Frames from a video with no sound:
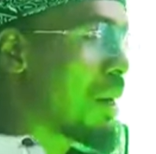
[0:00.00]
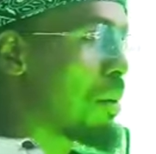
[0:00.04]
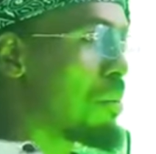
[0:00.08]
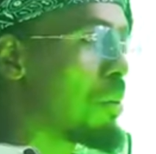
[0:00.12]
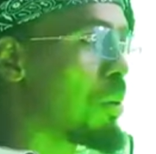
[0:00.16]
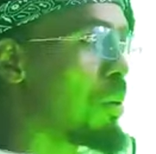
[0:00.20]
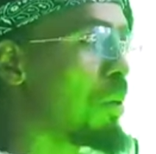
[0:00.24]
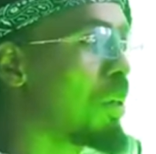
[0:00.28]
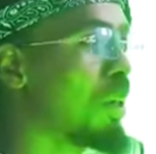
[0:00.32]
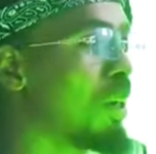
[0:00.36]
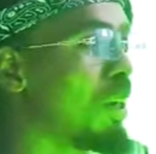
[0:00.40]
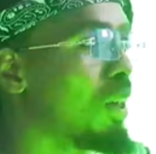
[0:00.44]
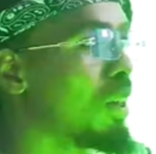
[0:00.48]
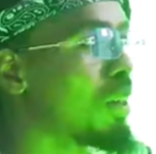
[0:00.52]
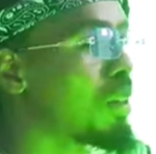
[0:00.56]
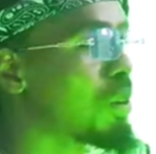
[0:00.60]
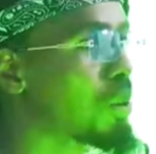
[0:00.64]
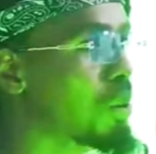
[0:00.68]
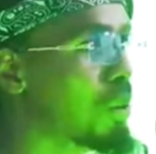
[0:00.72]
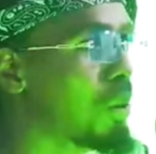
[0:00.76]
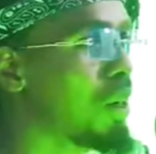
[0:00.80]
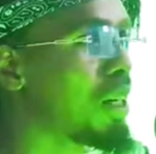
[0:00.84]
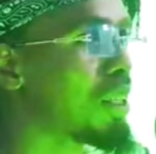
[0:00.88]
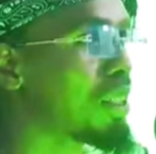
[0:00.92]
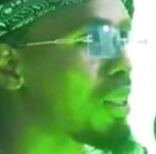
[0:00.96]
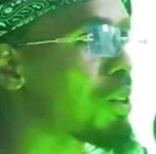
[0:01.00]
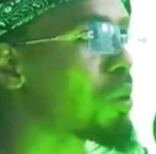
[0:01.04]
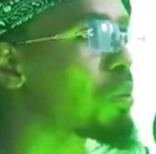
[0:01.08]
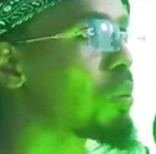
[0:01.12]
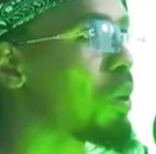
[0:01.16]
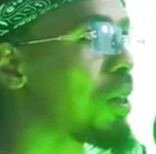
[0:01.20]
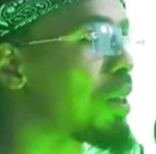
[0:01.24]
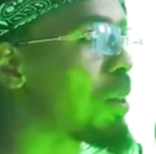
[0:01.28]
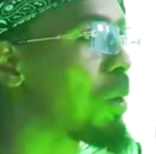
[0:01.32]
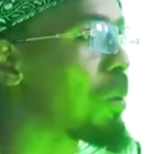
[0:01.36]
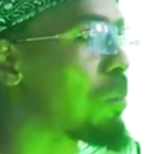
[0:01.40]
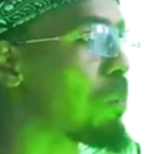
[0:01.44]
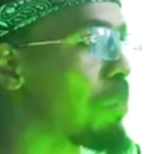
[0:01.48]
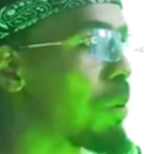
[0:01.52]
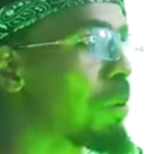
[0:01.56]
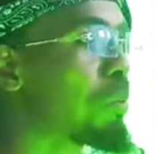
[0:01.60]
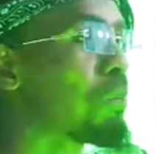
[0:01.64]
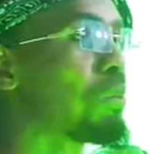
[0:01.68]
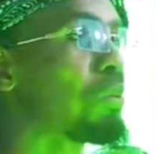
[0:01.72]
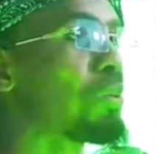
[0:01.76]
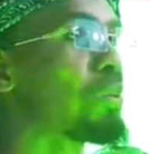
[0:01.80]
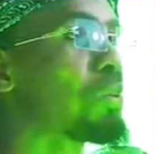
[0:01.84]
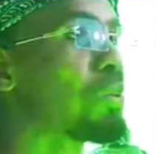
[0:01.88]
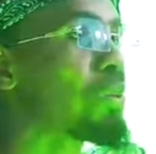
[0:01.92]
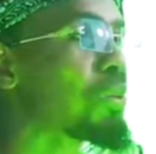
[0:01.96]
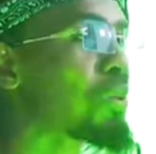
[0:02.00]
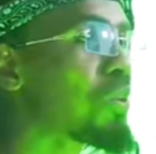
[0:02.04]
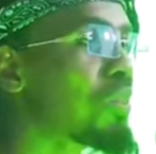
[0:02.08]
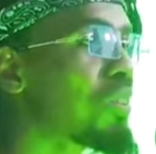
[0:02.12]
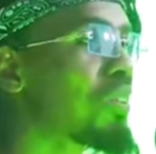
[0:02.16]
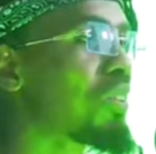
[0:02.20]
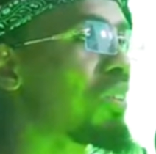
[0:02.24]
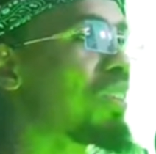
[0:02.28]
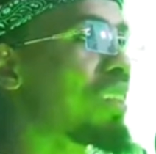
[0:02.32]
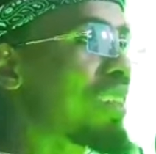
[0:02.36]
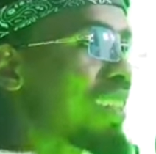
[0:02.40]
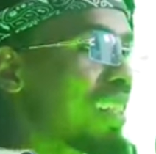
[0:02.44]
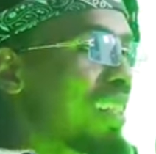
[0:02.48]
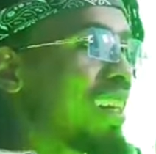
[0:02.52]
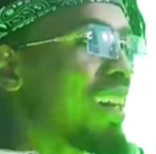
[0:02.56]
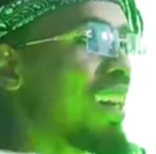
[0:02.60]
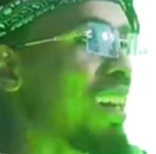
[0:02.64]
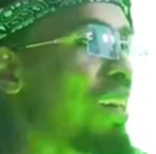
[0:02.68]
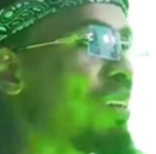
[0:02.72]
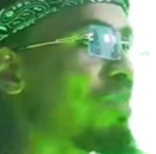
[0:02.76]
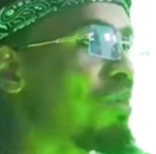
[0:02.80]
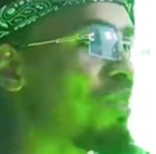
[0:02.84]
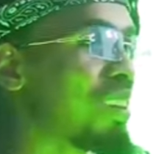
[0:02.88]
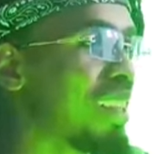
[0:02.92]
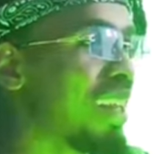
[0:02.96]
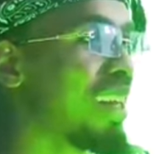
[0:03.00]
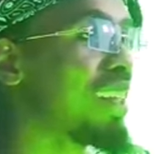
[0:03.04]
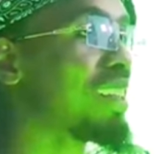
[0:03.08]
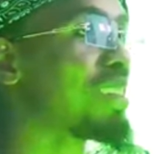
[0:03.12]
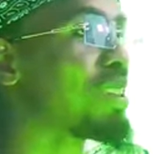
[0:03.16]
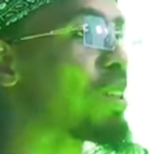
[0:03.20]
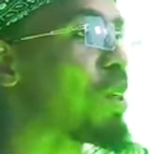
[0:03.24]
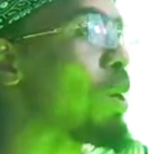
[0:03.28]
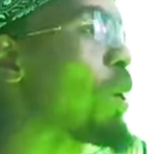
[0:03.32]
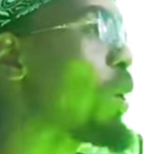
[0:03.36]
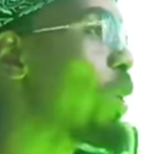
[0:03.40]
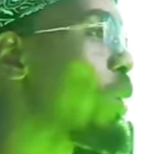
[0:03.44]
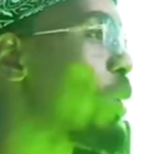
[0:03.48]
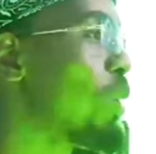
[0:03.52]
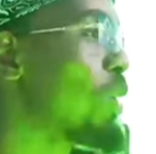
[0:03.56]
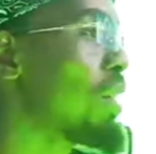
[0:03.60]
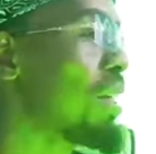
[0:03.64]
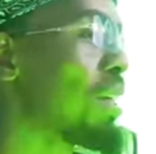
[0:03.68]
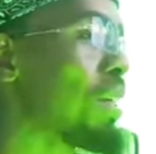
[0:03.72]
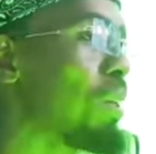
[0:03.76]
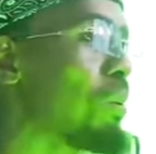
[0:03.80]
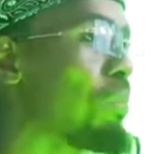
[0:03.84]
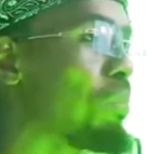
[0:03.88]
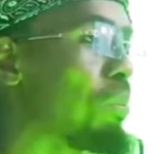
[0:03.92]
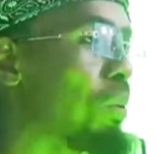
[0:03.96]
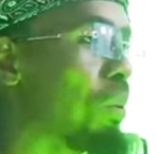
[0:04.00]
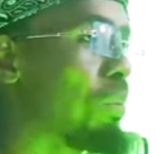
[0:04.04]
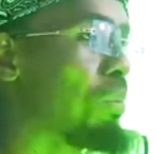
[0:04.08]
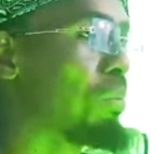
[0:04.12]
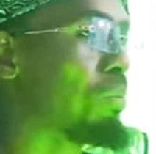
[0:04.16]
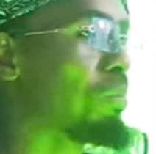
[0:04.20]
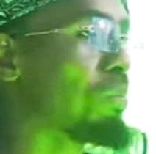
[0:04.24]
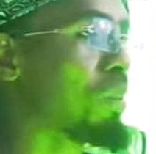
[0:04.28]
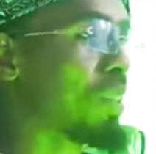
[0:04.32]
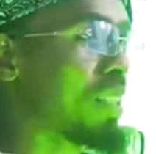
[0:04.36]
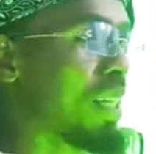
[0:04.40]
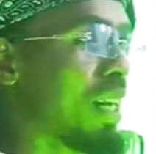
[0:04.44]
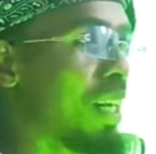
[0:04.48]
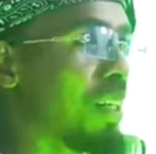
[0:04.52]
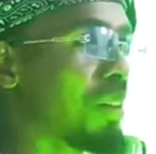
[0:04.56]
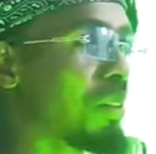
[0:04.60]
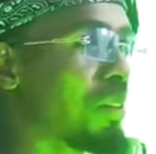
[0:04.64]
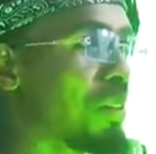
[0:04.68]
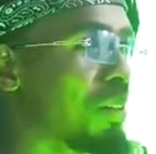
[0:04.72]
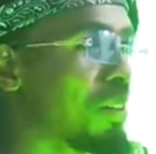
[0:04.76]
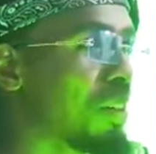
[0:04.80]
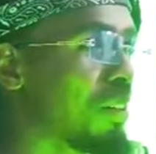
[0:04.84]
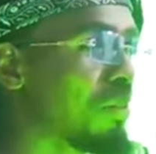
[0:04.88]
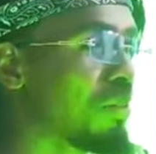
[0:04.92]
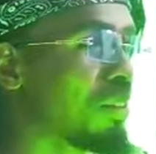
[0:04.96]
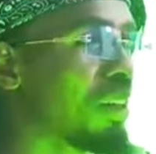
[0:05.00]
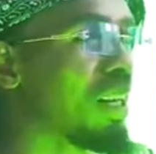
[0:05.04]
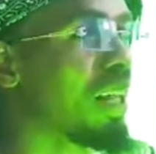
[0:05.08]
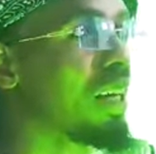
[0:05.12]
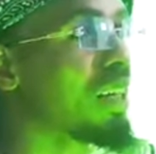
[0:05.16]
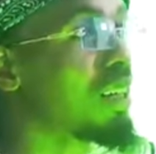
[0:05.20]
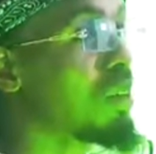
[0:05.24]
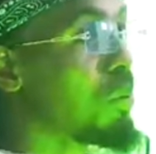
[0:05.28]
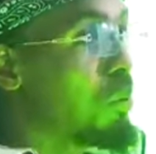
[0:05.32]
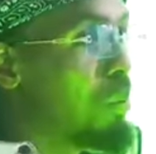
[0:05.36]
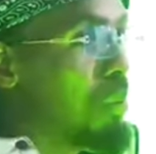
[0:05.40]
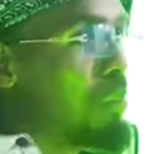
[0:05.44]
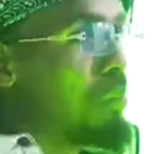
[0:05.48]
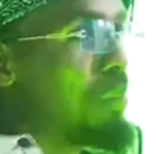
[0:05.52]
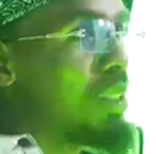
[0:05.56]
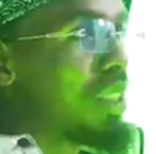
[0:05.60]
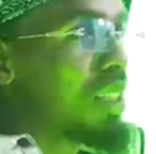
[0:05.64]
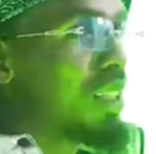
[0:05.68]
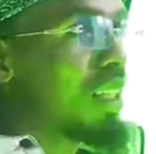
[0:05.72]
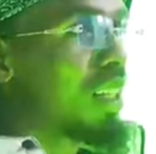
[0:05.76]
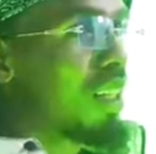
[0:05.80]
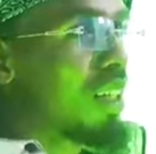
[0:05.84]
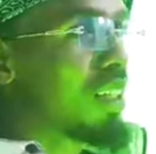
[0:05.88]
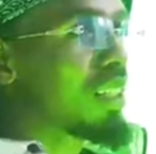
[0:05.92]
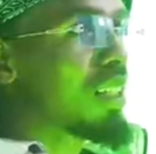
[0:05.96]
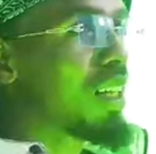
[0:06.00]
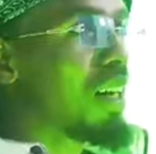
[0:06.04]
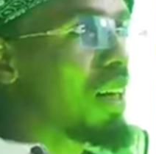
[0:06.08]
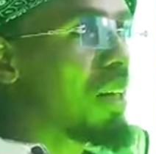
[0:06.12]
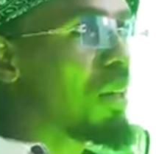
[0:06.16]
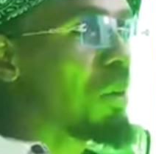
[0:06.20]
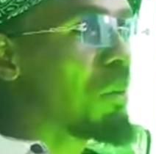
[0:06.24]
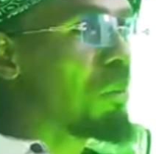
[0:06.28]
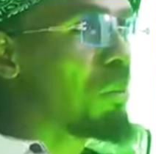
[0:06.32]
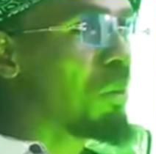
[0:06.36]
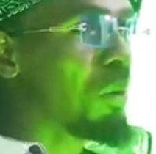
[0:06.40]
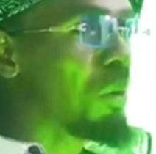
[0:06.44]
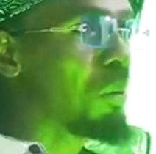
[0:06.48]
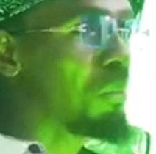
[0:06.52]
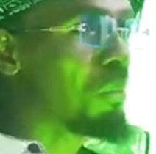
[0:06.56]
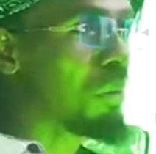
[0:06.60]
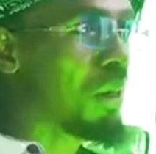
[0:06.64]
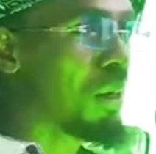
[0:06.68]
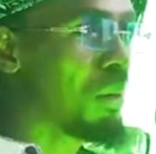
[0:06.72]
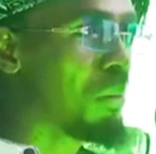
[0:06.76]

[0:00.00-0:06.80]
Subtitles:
Yeah, bro. So I just wanted people to relive that on a hip hop side because I feel like we're missing that kind of hip hop.